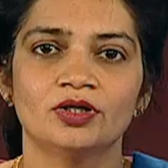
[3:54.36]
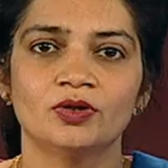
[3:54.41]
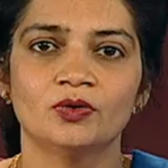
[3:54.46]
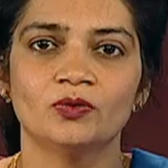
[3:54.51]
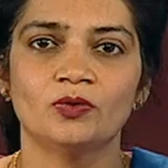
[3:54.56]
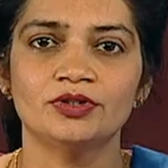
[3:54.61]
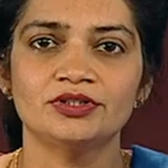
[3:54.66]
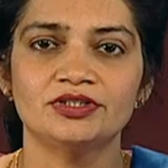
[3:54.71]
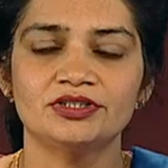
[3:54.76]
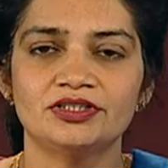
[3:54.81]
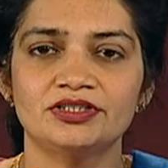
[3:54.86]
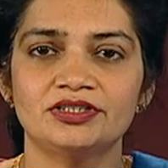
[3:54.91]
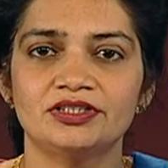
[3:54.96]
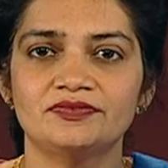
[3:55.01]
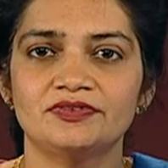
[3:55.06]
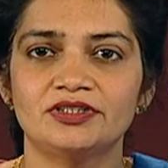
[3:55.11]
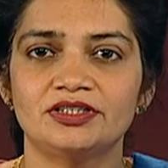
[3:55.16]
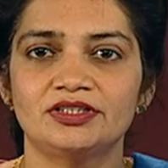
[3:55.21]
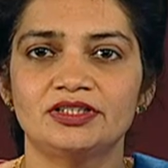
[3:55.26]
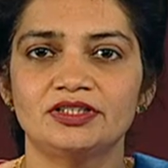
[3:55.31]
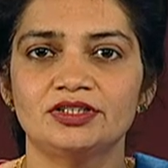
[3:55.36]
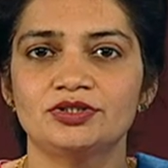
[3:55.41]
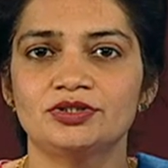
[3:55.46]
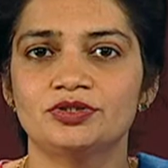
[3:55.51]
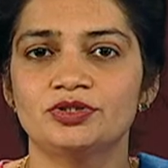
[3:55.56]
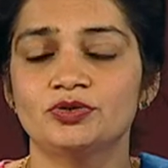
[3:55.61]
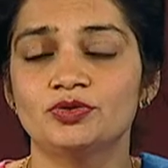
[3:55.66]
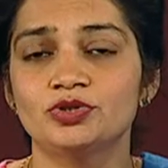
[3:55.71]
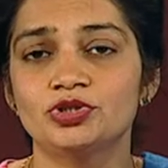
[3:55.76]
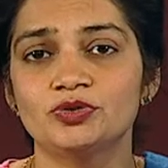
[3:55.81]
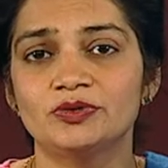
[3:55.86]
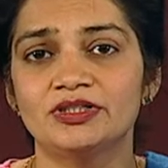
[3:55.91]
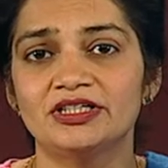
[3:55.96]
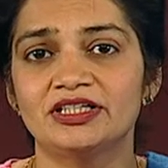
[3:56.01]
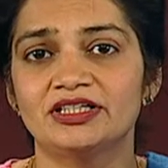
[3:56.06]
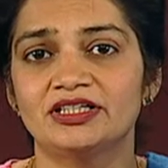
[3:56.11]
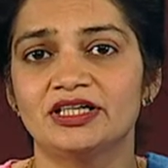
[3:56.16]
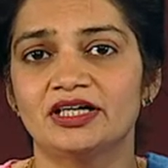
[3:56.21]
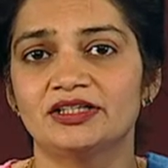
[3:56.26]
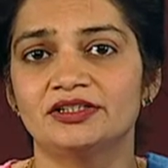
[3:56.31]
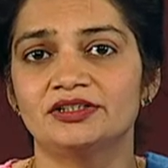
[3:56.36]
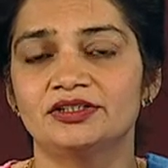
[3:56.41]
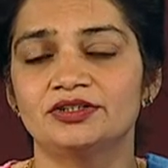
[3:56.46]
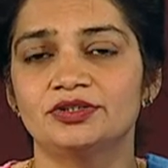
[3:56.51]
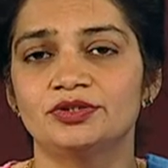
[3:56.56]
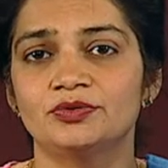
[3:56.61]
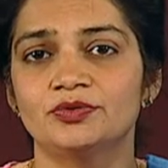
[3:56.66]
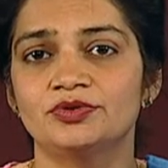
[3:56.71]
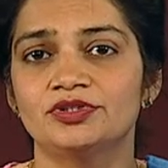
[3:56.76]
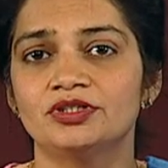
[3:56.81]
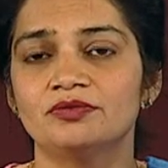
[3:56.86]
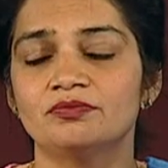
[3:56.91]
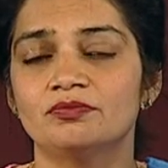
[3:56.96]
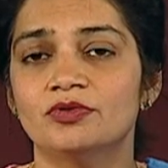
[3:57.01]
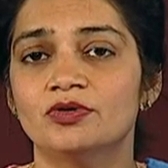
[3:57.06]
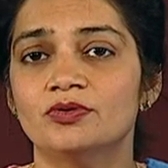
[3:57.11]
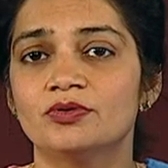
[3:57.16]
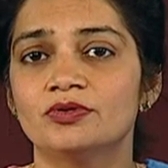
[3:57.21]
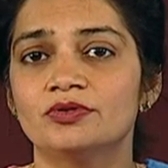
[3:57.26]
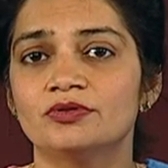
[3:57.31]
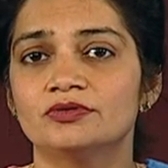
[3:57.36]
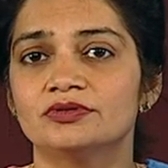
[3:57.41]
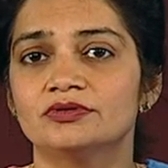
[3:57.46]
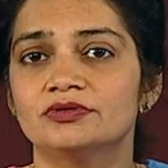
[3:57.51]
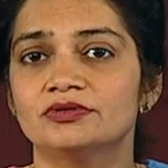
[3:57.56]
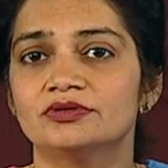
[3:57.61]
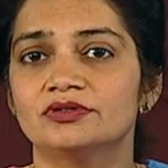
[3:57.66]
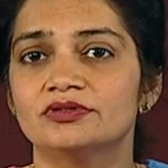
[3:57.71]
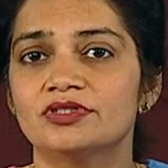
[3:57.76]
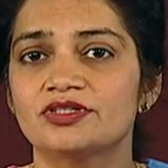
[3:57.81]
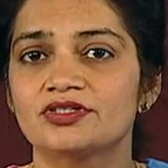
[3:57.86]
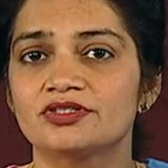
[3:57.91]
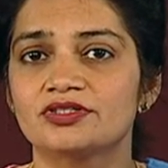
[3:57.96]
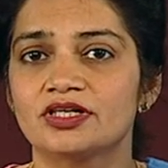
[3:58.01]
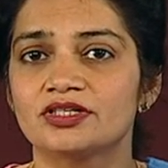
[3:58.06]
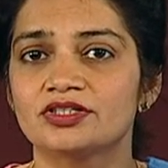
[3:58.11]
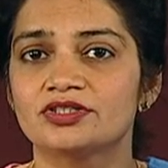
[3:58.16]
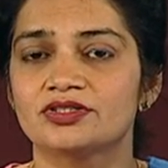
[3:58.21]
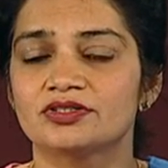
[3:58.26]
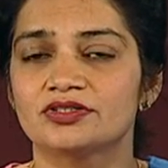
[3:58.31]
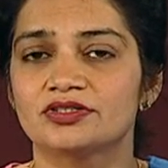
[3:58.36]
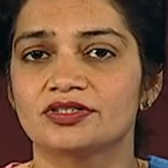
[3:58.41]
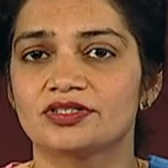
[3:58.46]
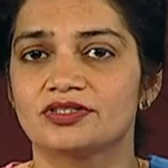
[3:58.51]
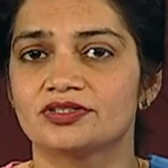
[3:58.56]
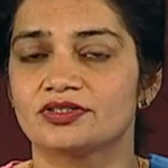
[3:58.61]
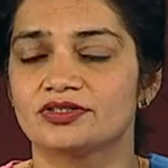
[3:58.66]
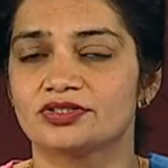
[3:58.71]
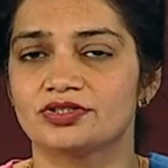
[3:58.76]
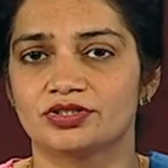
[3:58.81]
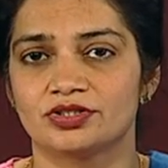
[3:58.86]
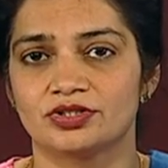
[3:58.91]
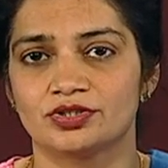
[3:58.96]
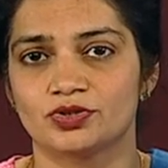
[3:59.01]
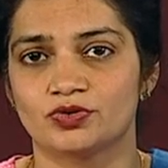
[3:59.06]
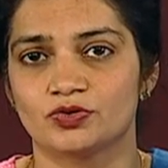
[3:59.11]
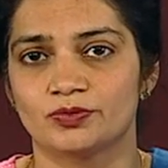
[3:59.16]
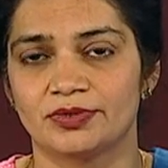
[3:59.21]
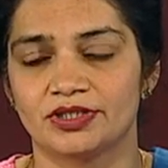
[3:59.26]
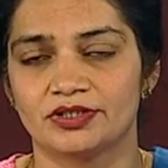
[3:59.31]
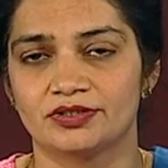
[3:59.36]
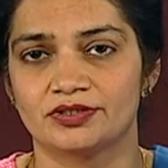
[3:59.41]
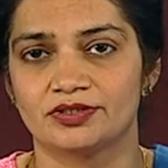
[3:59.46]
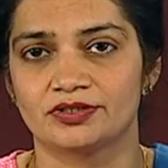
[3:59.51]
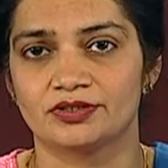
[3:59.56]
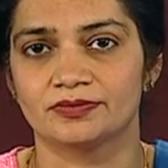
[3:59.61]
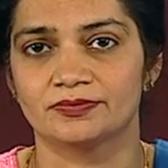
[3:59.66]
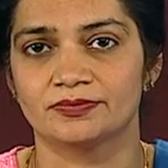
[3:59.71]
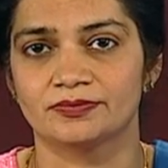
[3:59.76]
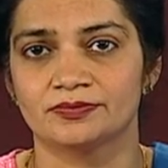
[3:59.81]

Quantitative data is usually gathered using more structured research instruments.